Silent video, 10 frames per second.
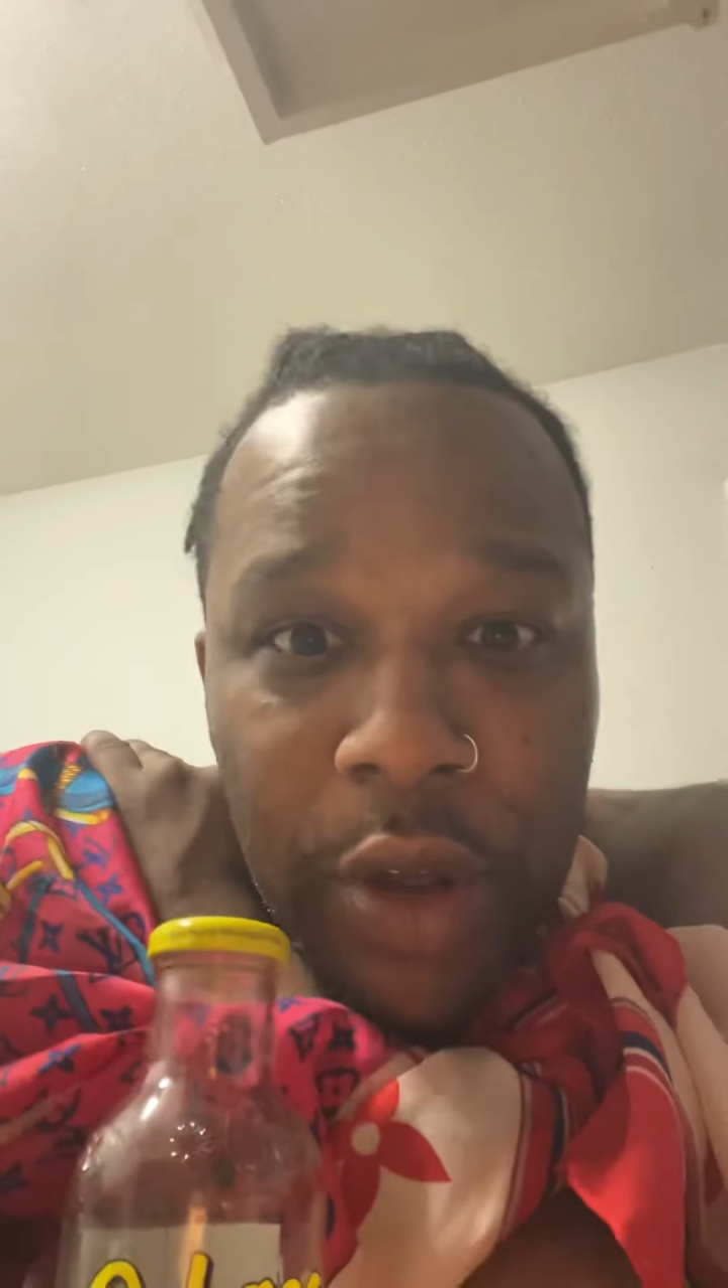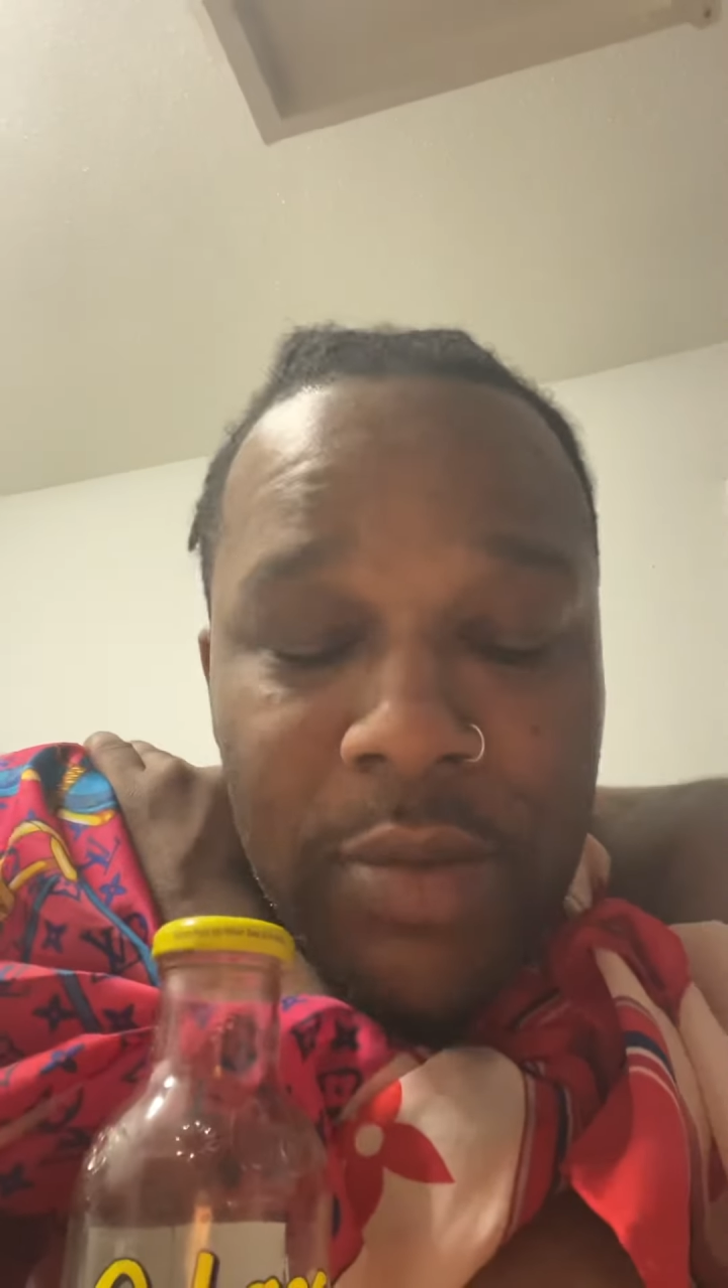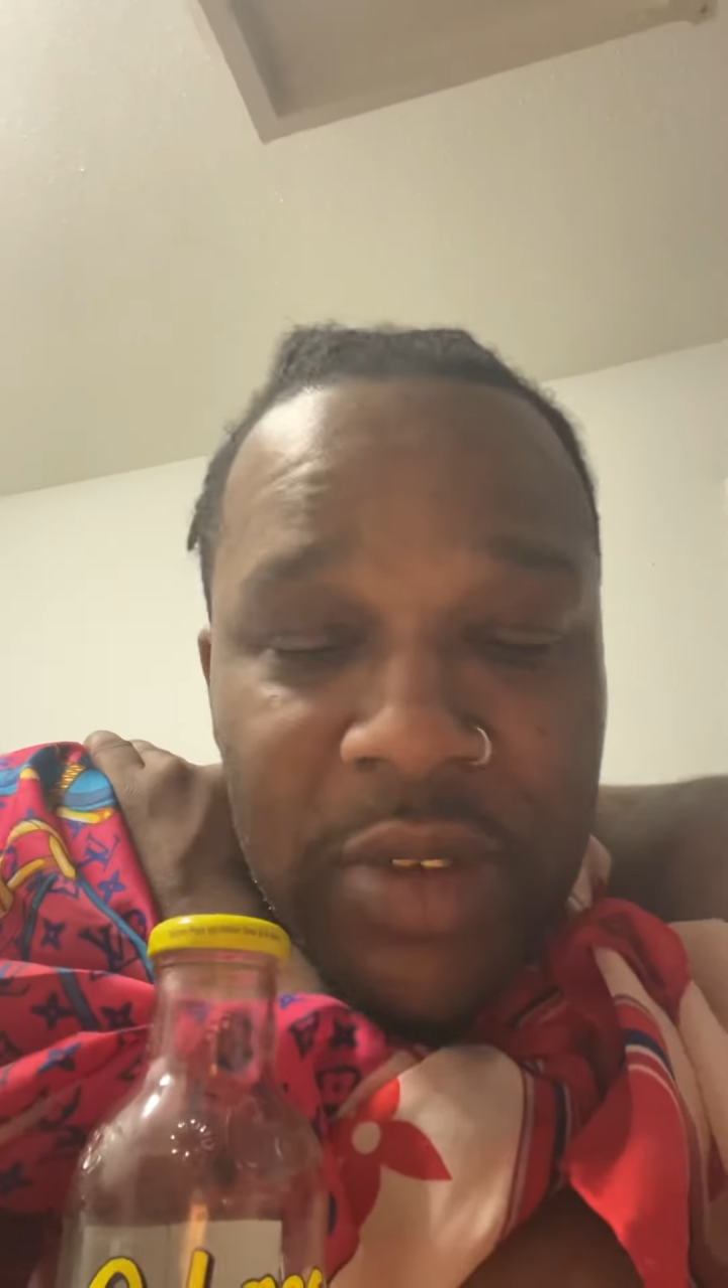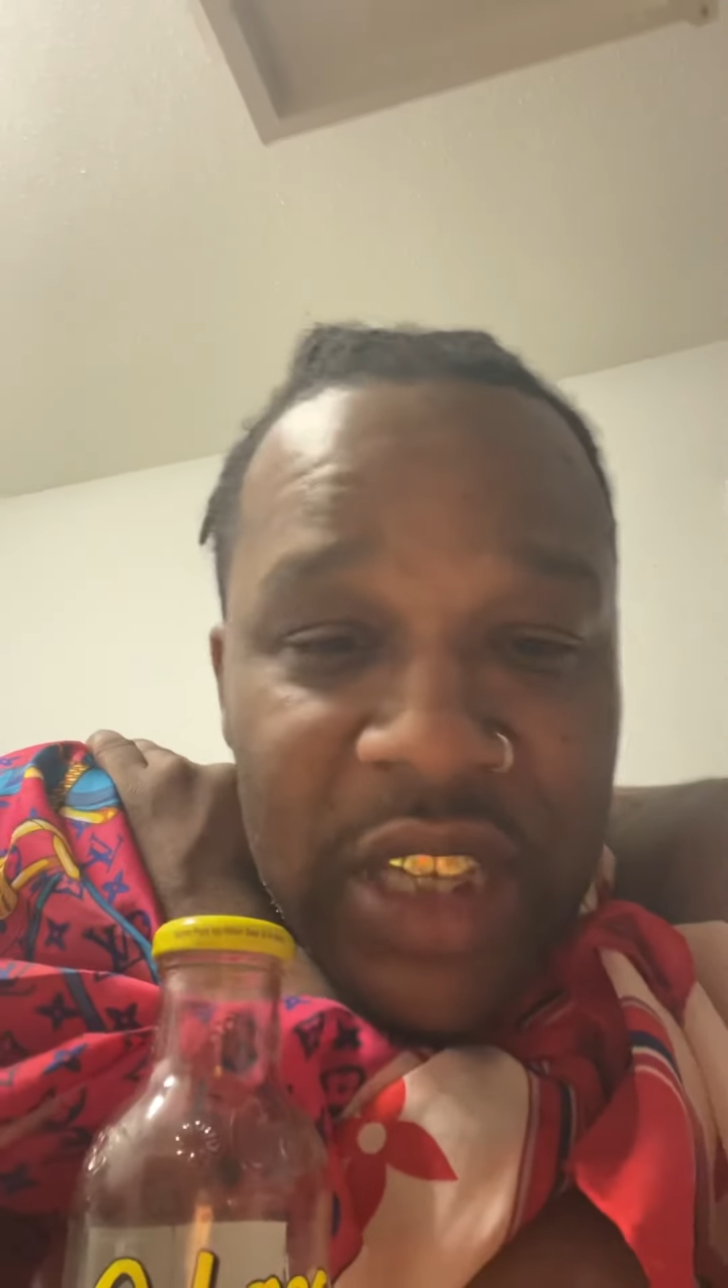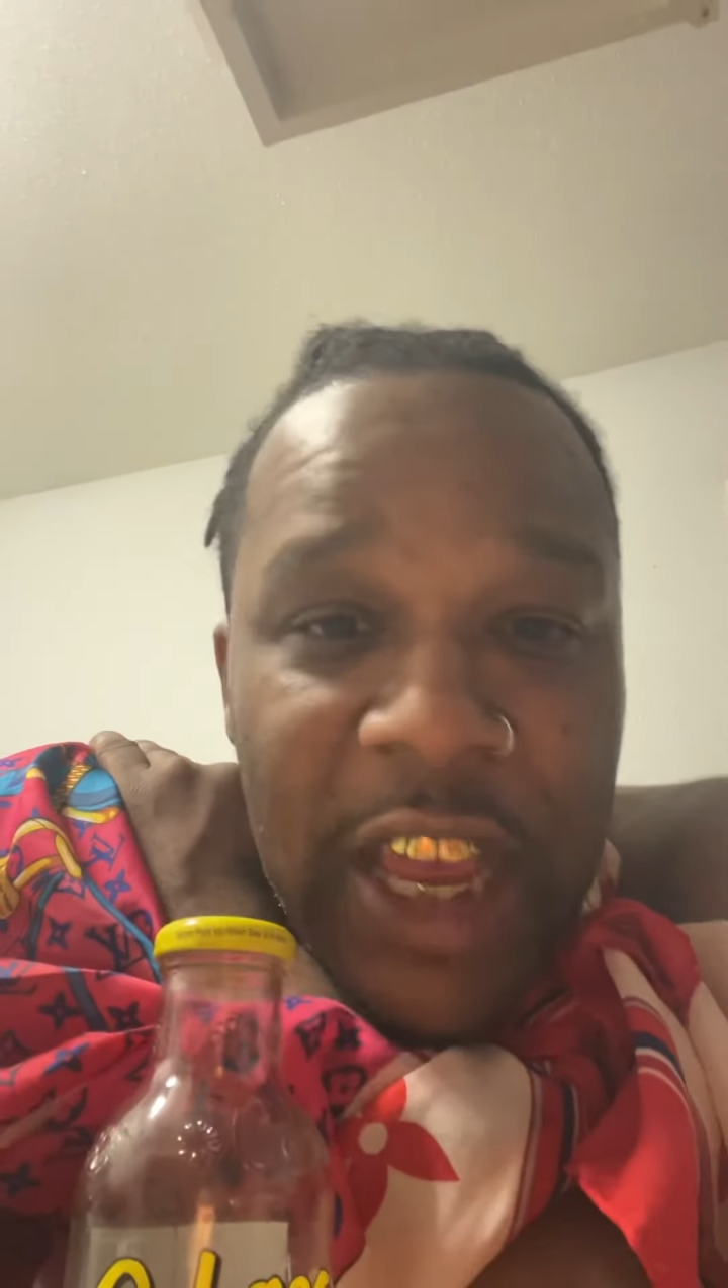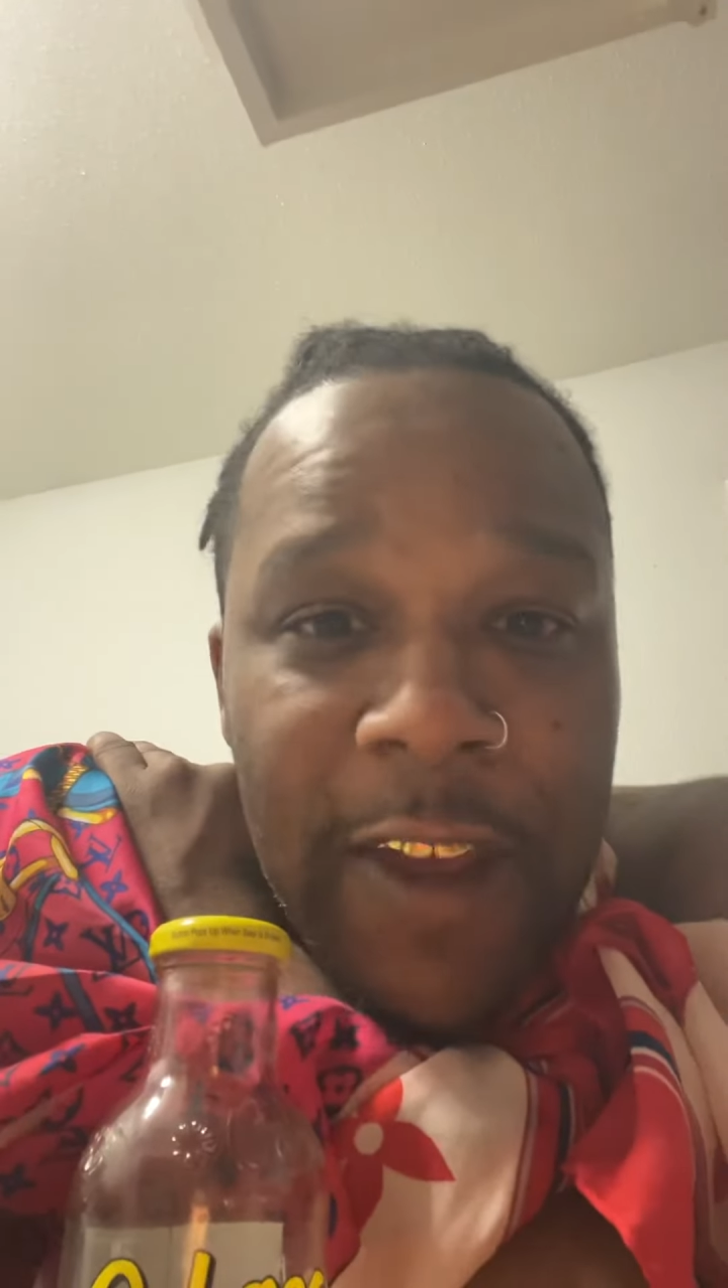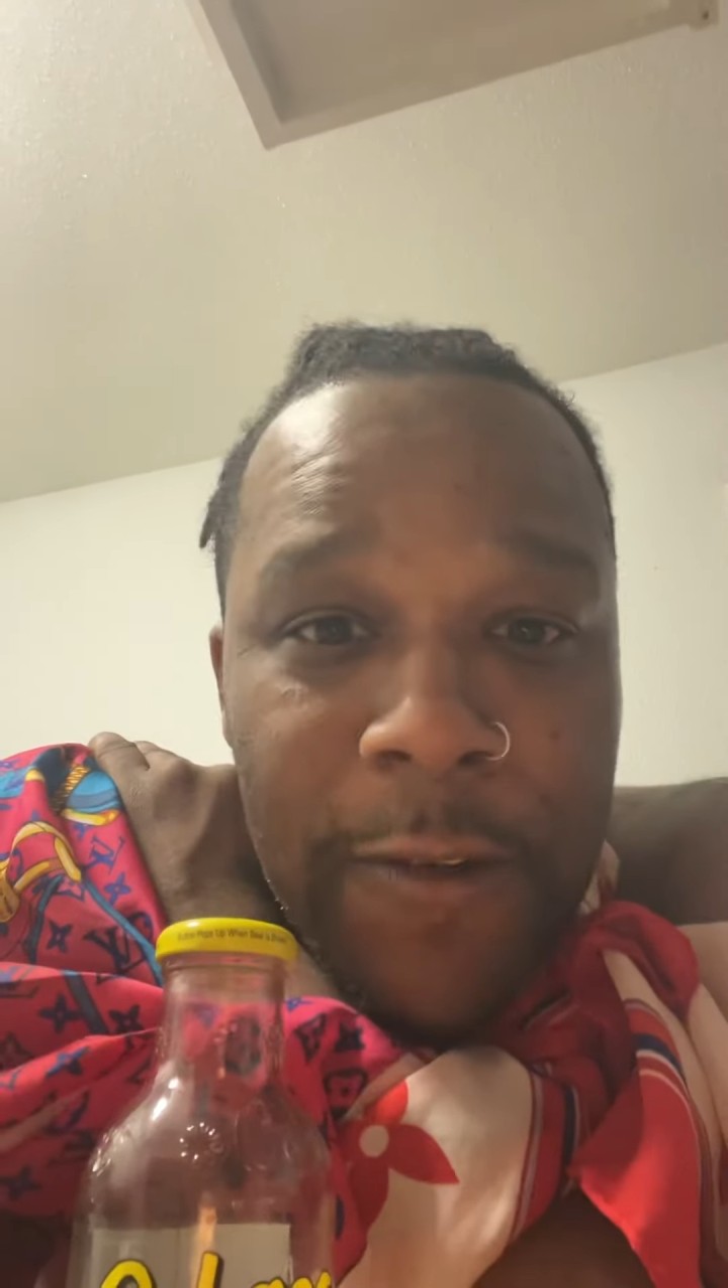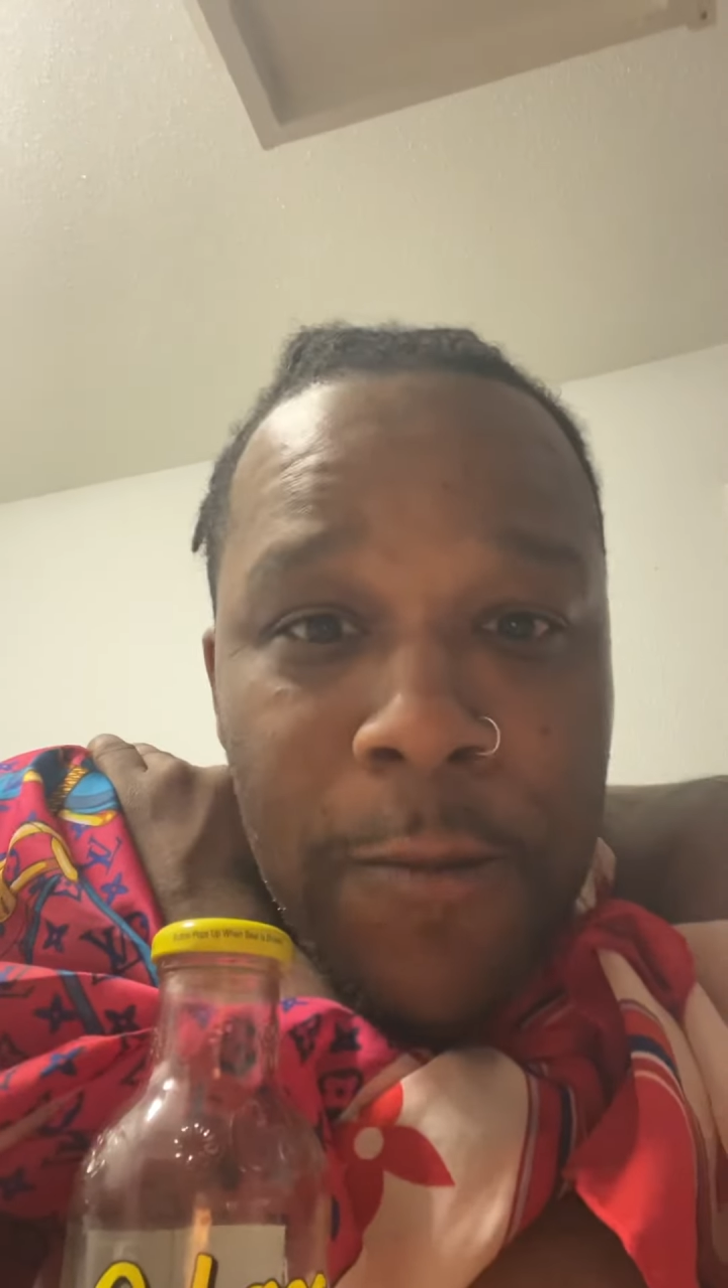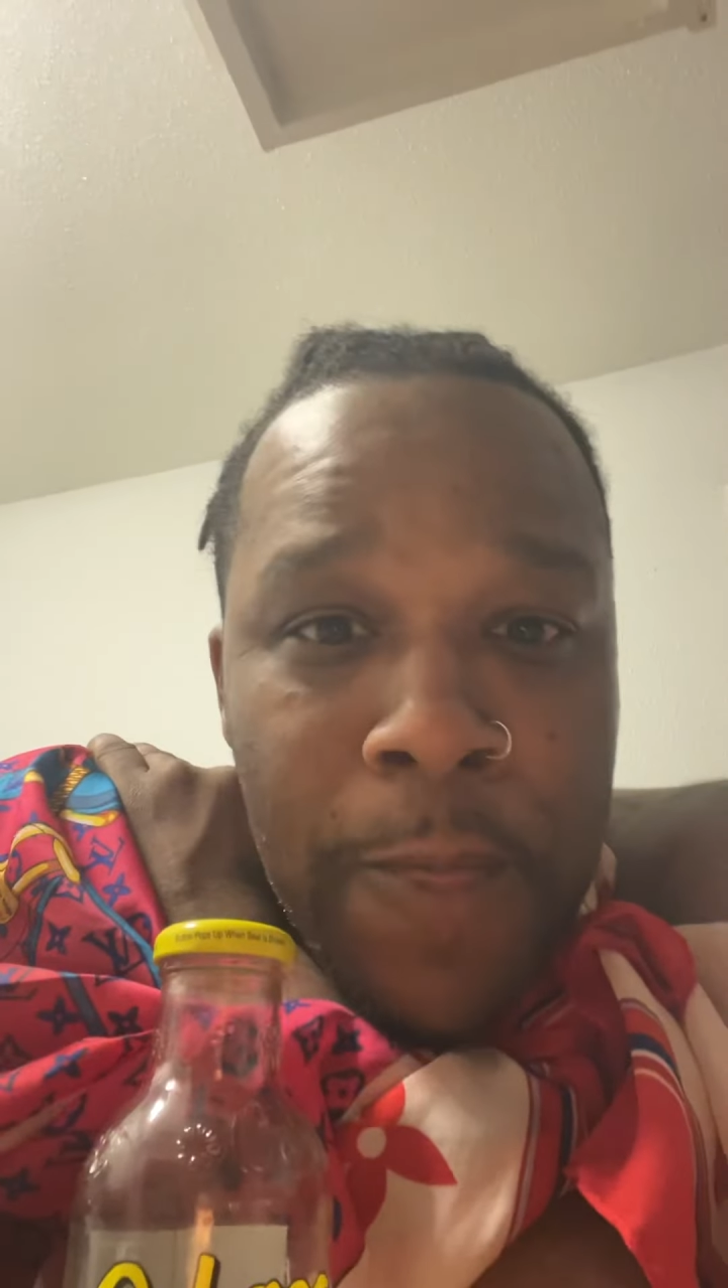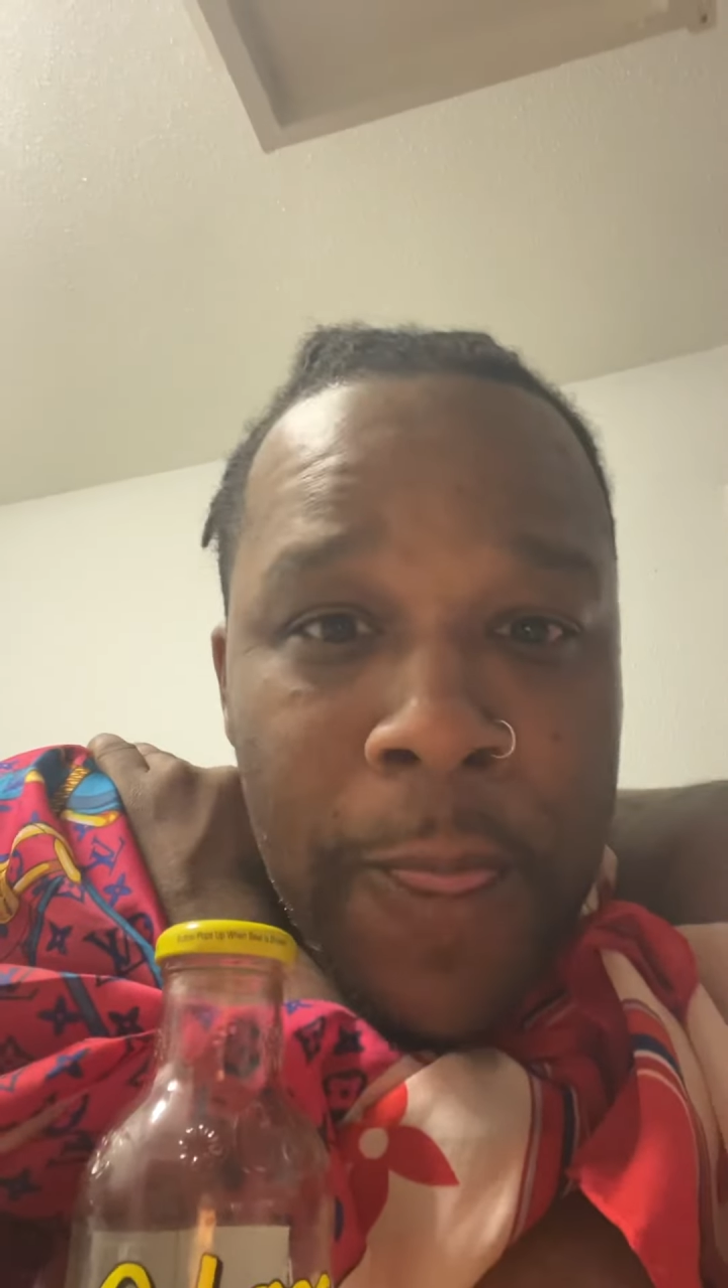come save
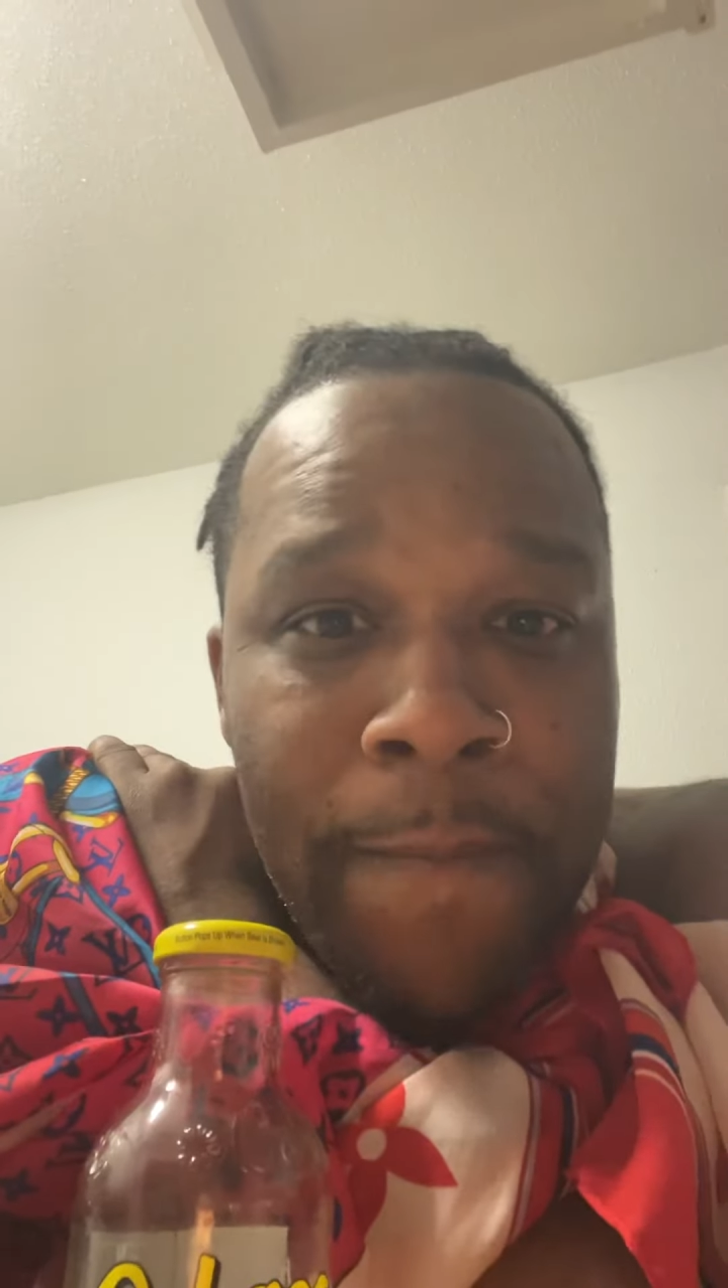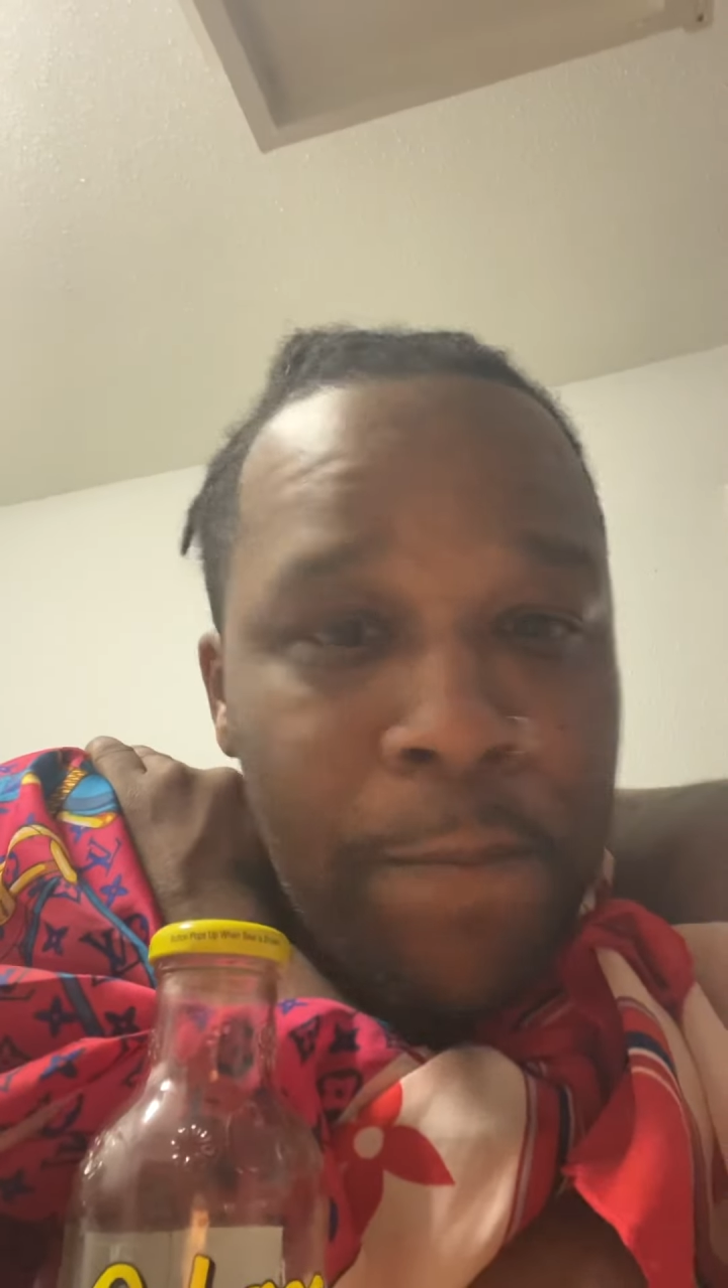you?